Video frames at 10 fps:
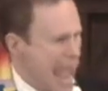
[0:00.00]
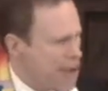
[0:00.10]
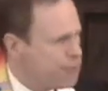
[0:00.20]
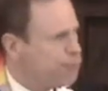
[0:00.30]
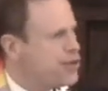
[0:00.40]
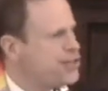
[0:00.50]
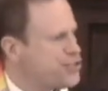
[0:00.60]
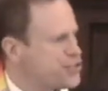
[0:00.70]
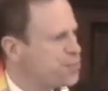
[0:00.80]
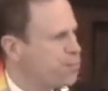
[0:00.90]
Every
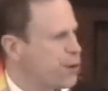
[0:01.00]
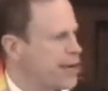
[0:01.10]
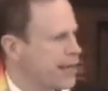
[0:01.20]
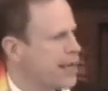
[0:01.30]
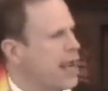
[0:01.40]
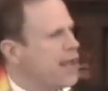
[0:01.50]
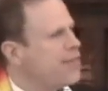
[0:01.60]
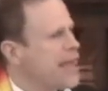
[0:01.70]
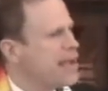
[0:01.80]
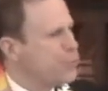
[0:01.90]
spring,
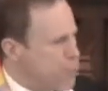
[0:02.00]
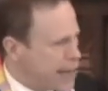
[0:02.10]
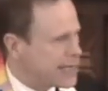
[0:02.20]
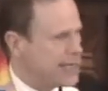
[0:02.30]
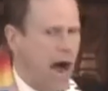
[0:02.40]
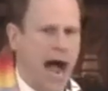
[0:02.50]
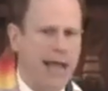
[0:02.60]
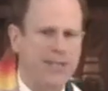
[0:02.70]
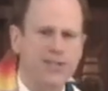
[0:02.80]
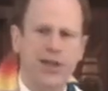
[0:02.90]
they
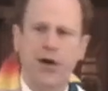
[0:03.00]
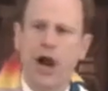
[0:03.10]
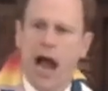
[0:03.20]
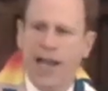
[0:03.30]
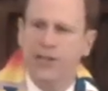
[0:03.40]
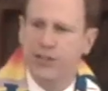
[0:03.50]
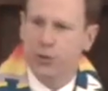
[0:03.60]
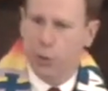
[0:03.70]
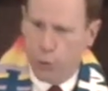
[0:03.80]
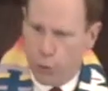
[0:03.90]
recognize their high
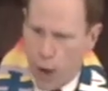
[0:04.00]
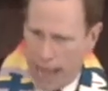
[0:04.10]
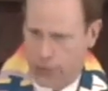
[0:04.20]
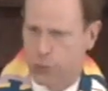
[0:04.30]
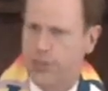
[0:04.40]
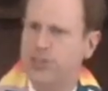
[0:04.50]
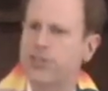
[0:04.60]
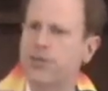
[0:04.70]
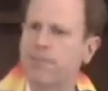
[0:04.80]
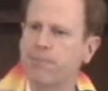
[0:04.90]
school graduates.
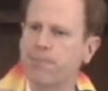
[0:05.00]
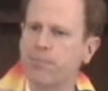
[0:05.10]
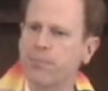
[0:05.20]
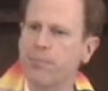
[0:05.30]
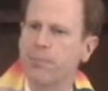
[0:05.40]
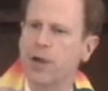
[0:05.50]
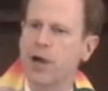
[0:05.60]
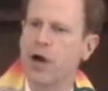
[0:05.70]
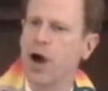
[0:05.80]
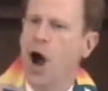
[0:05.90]

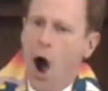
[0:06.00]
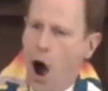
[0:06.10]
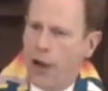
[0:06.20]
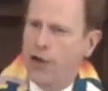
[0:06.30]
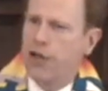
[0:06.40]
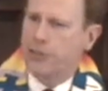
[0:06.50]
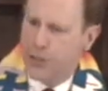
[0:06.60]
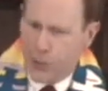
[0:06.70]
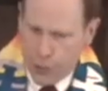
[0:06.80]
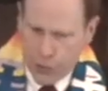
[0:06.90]
On a
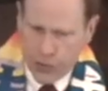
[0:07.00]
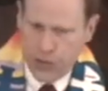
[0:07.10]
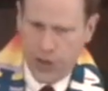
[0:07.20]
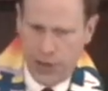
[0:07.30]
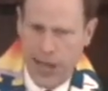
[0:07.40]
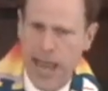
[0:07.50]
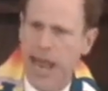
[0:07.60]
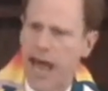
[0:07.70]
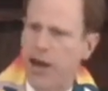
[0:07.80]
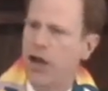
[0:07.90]
certain Sunday,
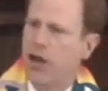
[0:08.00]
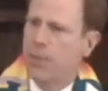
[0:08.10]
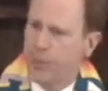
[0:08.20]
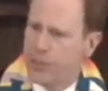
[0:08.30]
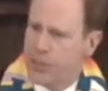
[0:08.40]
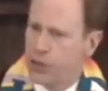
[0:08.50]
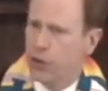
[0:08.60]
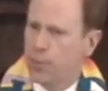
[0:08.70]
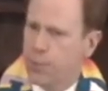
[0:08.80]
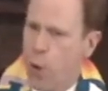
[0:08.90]
at a
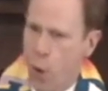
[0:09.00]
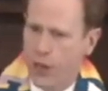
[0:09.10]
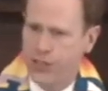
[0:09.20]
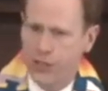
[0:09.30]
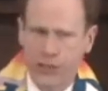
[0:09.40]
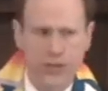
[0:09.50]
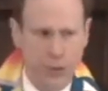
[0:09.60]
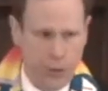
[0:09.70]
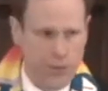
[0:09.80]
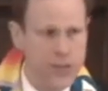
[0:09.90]
particular point in the
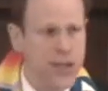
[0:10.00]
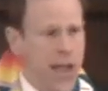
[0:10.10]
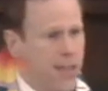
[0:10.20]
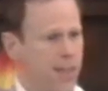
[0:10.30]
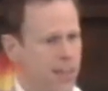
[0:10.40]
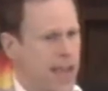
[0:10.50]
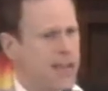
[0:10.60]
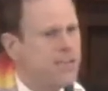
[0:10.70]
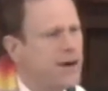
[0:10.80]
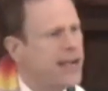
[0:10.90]
service,
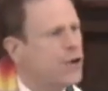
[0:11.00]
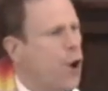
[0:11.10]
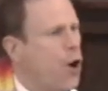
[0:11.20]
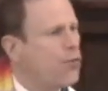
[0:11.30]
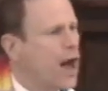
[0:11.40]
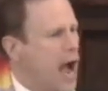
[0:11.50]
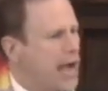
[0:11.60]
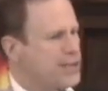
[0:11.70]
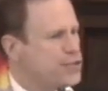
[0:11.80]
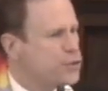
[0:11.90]
they invite all
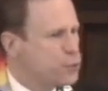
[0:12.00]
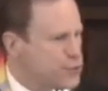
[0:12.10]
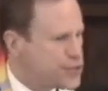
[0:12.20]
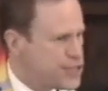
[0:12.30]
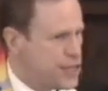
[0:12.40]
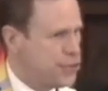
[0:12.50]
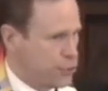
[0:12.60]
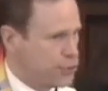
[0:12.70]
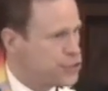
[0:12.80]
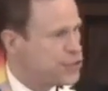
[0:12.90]
the high school
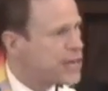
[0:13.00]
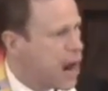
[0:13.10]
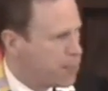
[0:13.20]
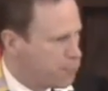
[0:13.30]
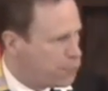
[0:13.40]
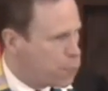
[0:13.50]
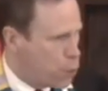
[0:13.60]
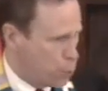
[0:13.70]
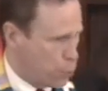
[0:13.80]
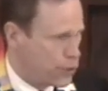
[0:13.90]
seniors to come
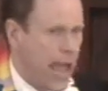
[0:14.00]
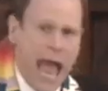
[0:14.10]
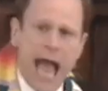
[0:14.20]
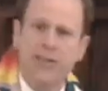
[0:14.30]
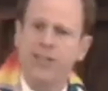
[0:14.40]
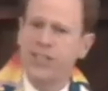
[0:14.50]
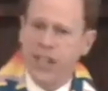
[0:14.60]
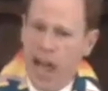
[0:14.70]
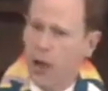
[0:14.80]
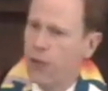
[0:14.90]
forward and
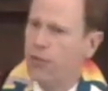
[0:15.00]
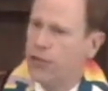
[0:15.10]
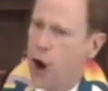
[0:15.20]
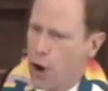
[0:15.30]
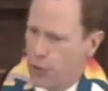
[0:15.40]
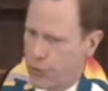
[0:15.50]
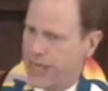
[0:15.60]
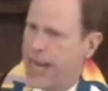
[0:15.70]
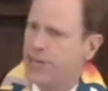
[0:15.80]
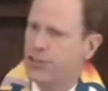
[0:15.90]
to tell the
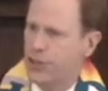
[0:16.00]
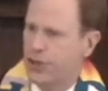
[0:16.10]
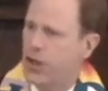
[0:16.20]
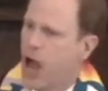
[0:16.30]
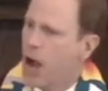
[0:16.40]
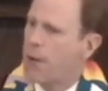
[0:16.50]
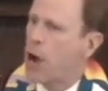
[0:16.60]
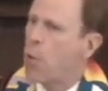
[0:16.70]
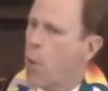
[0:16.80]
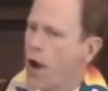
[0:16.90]
congregation
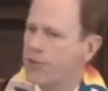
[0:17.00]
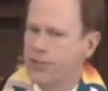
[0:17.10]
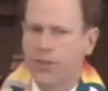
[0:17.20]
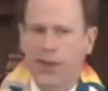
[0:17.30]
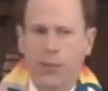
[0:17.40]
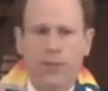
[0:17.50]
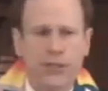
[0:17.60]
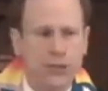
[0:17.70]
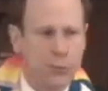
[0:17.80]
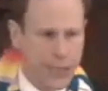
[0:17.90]
about what they'll
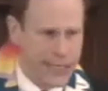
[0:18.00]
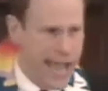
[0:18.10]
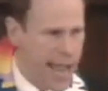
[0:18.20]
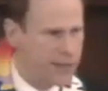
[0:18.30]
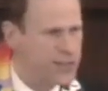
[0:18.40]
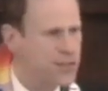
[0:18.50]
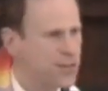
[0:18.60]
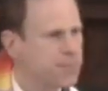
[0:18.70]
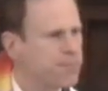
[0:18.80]
be doing next.